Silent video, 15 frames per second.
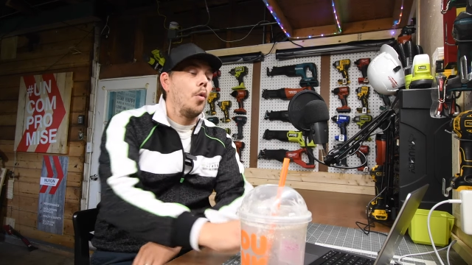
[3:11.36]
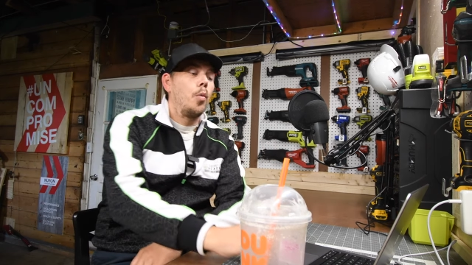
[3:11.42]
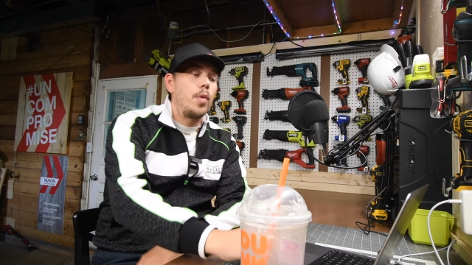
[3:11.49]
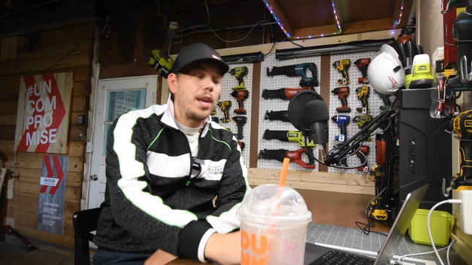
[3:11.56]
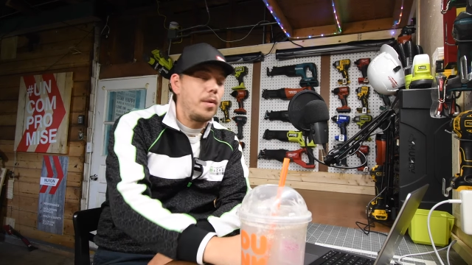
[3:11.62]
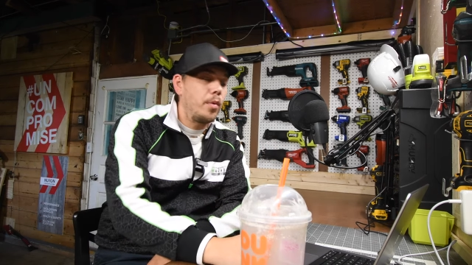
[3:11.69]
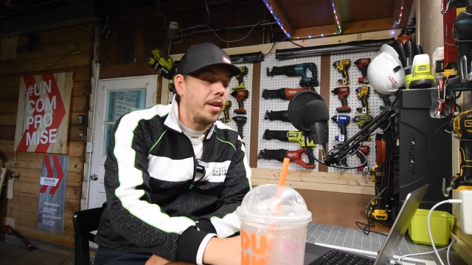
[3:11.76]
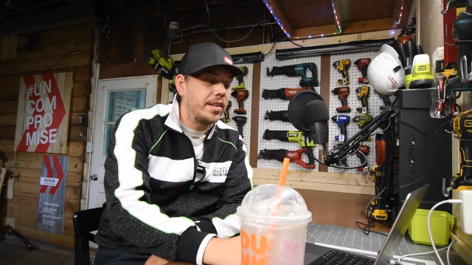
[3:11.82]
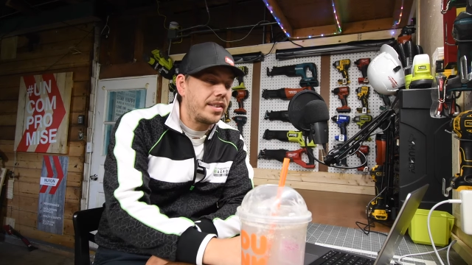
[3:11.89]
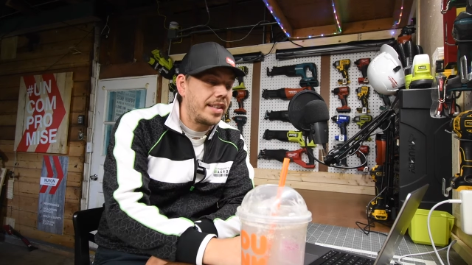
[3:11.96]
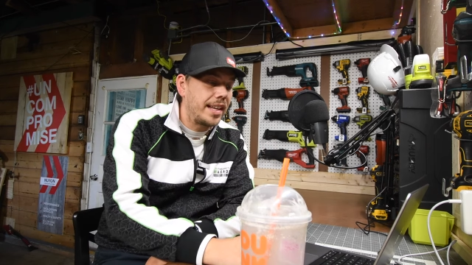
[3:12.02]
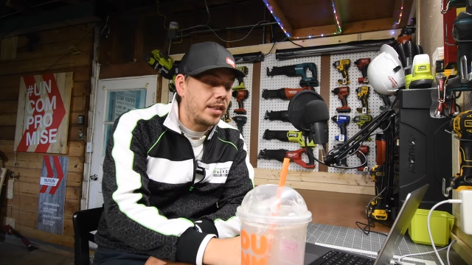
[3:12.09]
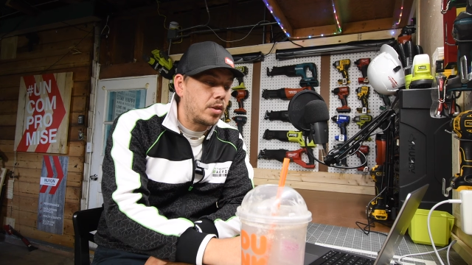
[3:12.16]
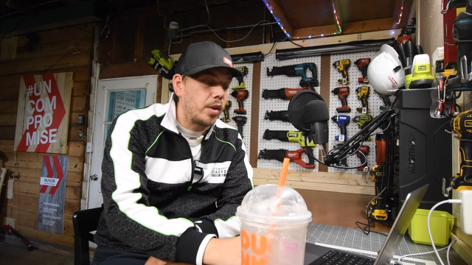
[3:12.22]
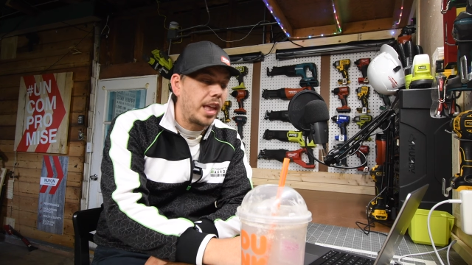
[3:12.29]
We will
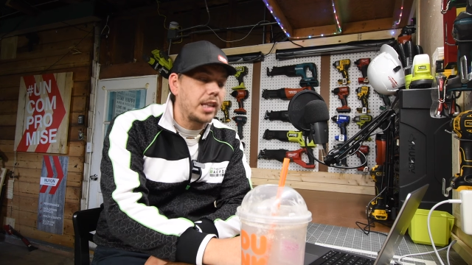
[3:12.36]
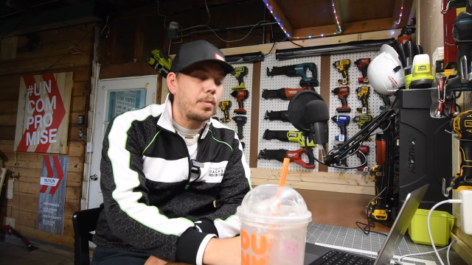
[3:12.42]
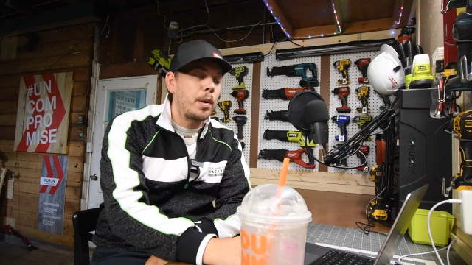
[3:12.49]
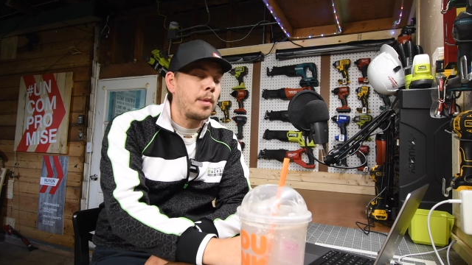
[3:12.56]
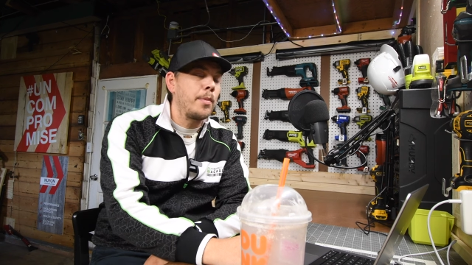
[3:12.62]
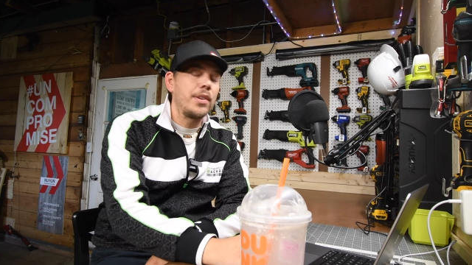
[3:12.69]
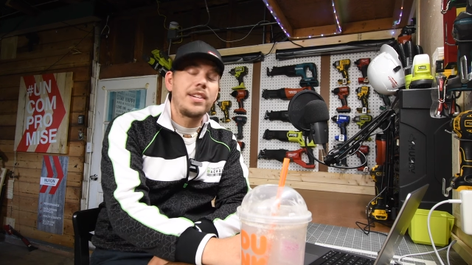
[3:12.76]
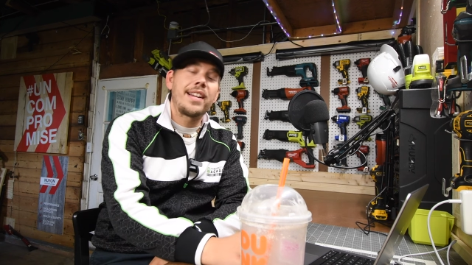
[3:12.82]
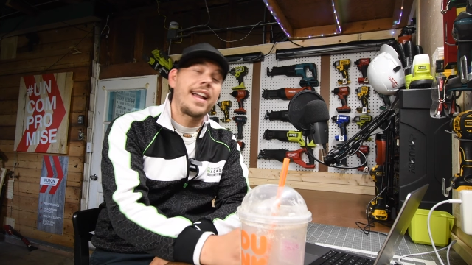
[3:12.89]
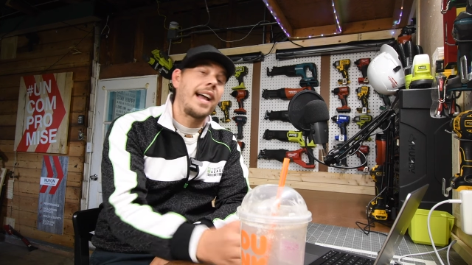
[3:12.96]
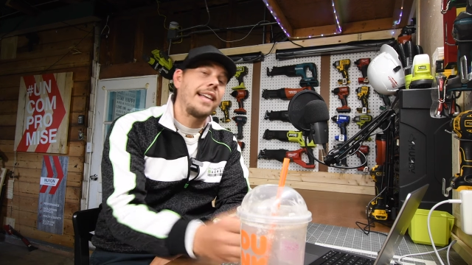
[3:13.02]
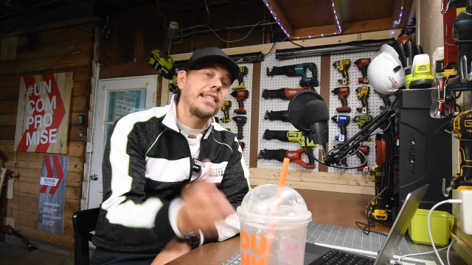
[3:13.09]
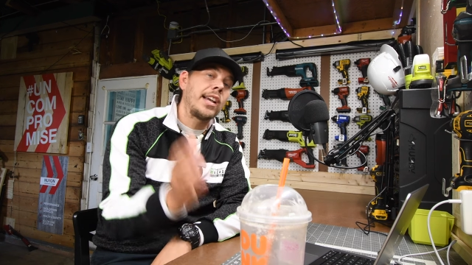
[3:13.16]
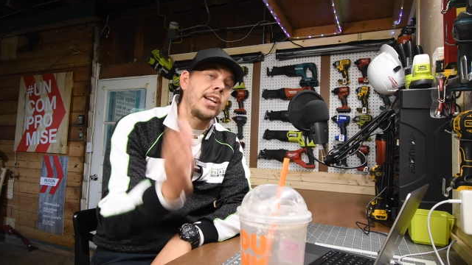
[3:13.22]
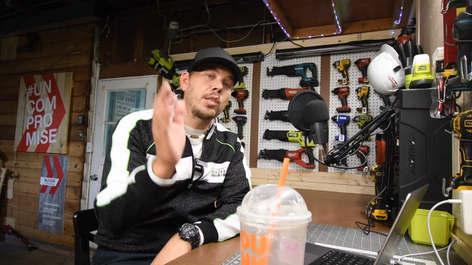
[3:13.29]
see. So that's pretty much it,
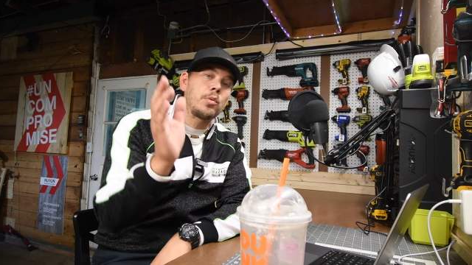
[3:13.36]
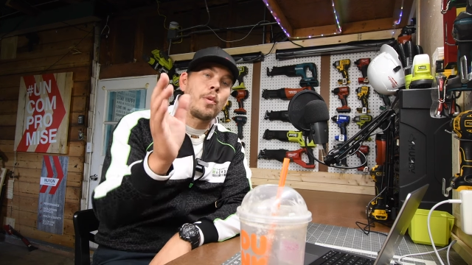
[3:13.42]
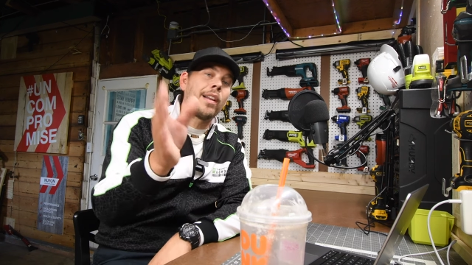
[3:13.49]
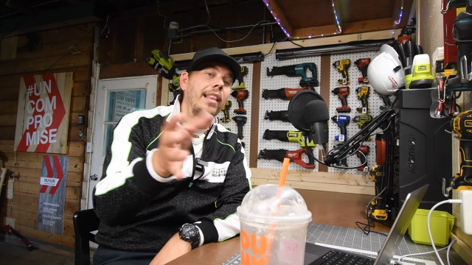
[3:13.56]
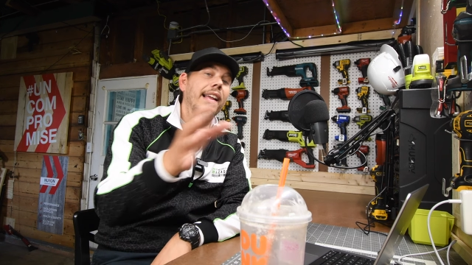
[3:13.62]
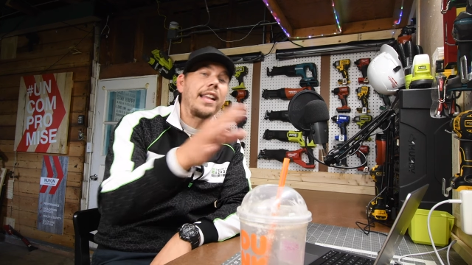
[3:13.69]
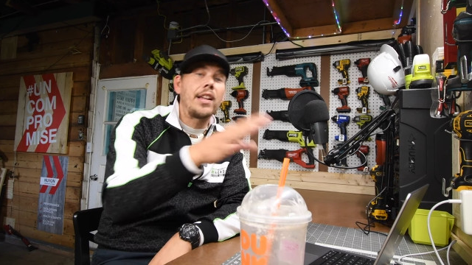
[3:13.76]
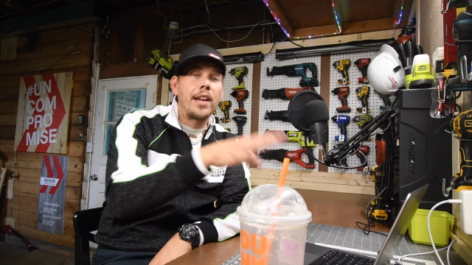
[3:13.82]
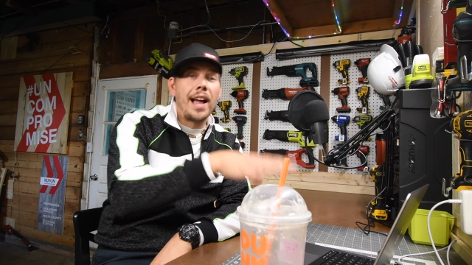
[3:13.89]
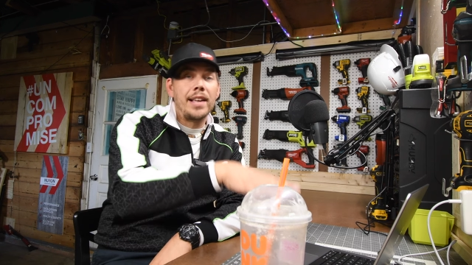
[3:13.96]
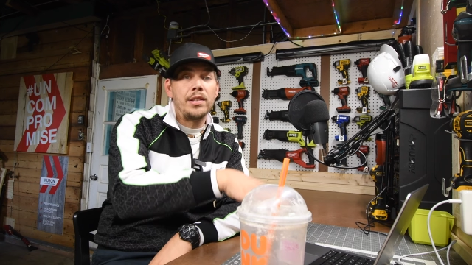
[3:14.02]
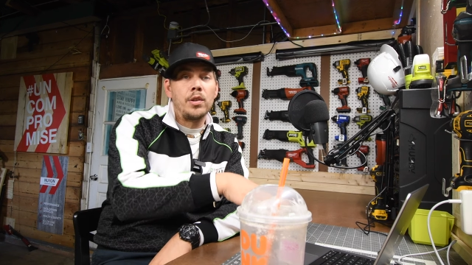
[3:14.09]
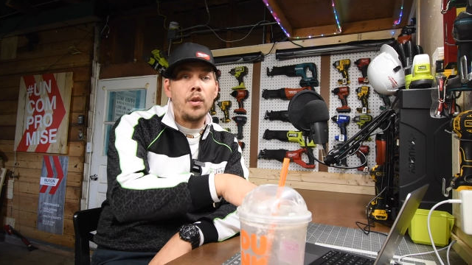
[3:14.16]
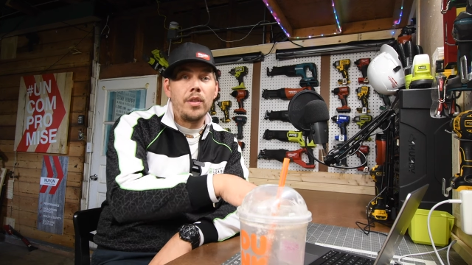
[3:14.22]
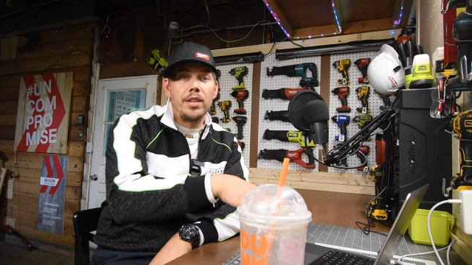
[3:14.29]
guys. I just want to let you
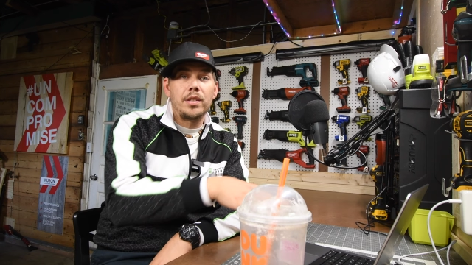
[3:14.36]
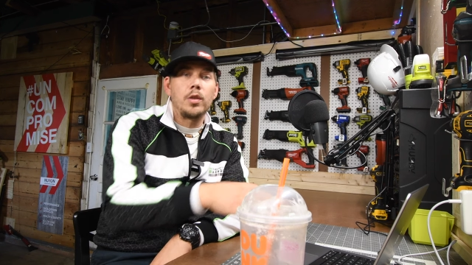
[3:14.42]
guys know this.